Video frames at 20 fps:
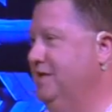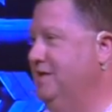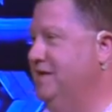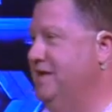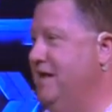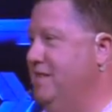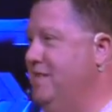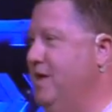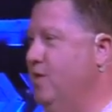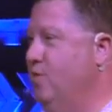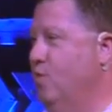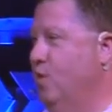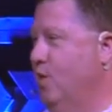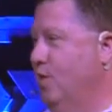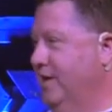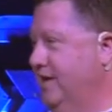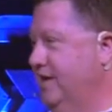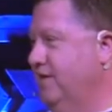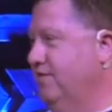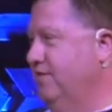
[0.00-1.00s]
and they were
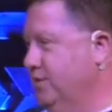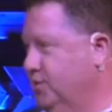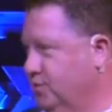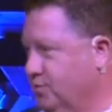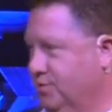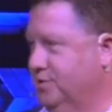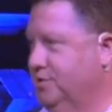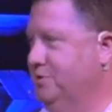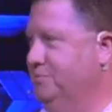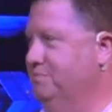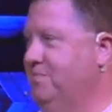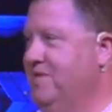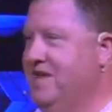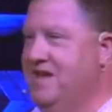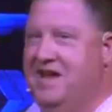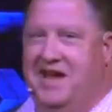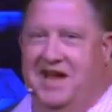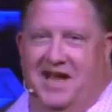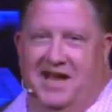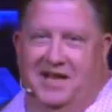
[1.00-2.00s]
all individuals.
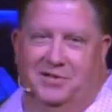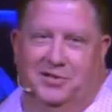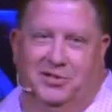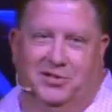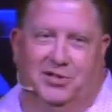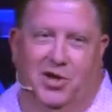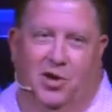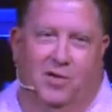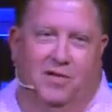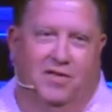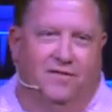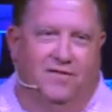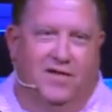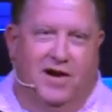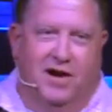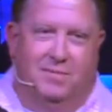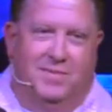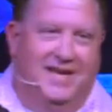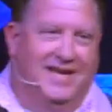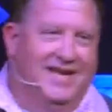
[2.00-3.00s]
And so at the
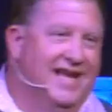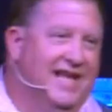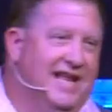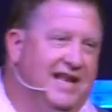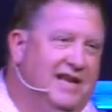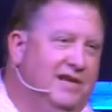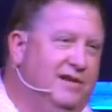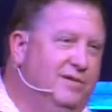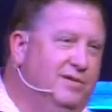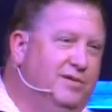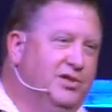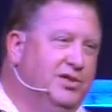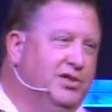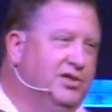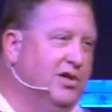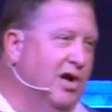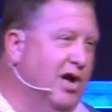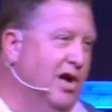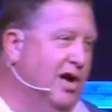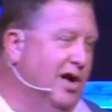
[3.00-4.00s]
very beginning, you
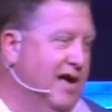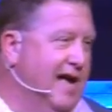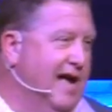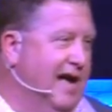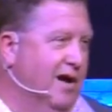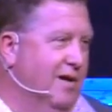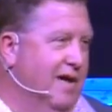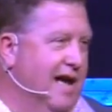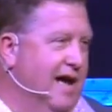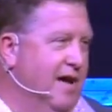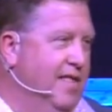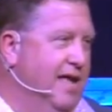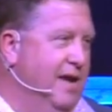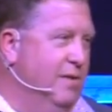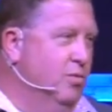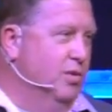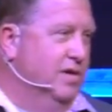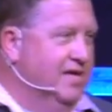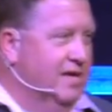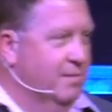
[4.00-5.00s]
saw how they
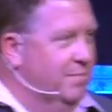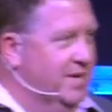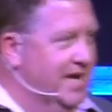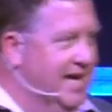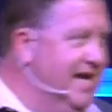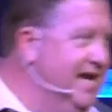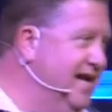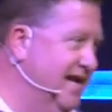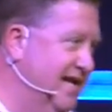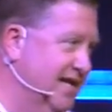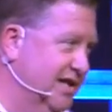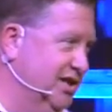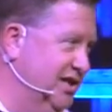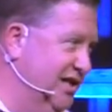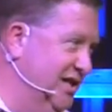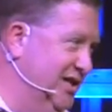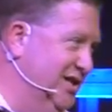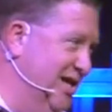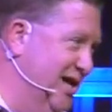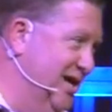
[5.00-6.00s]
would compete against each